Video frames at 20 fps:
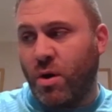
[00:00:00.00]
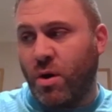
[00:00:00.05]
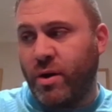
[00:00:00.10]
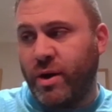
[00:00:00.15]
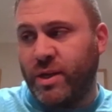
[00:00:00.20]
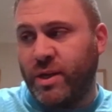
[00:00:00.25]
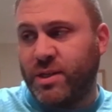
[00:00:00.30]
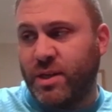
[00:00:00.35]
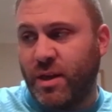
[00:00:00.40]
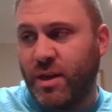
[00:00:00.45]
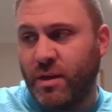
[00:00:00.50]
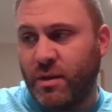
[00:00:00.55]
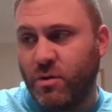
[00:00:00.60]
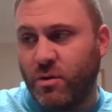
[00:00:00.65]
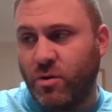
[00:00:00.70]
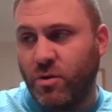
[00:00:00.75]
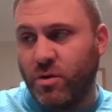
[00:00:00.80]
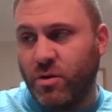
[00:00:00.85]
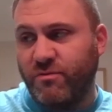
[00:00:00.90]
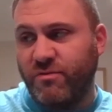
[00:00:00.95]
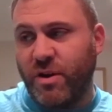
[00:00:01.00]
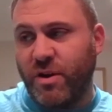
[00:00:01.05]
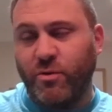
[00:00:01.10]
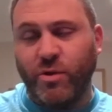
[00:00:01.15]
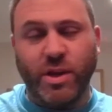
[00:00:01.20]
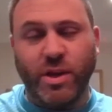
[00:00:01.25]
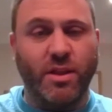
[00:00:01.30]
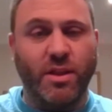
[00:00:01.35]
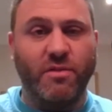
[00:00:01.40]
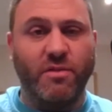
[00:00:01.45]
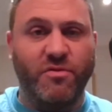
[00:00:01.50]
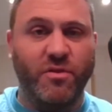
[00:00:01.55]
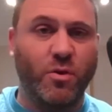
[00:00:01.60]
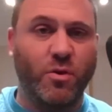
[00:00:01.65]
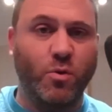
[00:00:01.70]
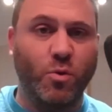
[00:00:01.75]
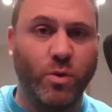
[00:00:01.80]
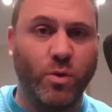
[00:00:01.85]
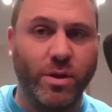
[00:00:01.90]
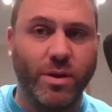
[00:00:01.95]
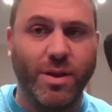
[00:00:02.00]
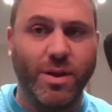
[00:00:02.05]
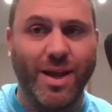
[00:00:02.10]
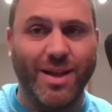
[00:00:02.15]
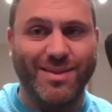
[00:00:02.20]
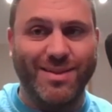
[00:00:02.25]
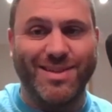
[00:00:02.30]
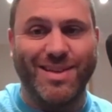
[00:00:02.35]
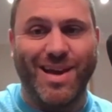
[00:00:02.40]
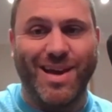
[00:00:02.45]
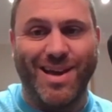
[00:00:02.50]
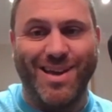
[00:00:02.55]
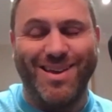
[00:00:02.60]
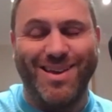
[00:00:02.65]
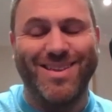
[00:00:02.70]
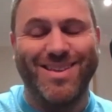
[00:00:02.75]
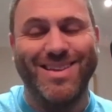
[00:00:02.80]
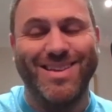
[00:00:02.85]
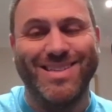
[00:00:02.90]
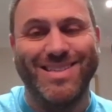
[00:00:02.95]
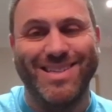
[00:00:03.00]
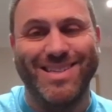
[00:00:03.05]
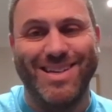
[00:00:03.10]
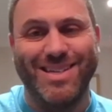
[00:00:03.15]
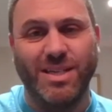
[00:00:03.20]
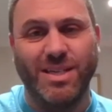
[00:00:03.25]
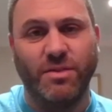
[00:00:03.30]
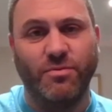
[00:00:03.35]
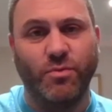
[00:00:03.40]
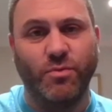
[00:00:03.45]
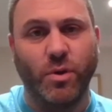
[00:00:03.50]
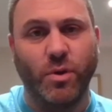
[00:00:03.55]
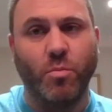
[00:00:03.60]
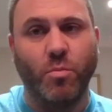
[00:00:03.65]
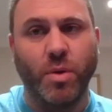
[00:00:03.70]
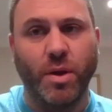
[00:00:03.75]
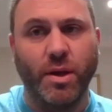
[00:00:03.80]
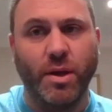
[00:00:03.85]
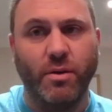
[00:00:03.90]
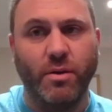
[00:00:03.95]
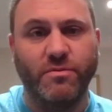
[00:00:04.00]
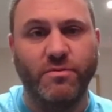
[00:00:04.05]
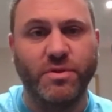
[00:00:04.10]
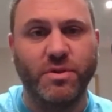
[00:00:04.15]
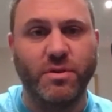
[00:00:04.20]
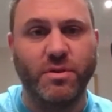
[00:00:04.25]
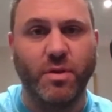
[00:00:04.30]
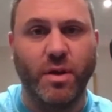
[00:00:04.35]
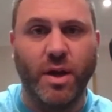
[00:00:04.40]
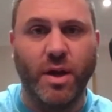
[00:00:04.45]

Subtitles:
icing on a very difficult and dense cake this season if we got playoffs.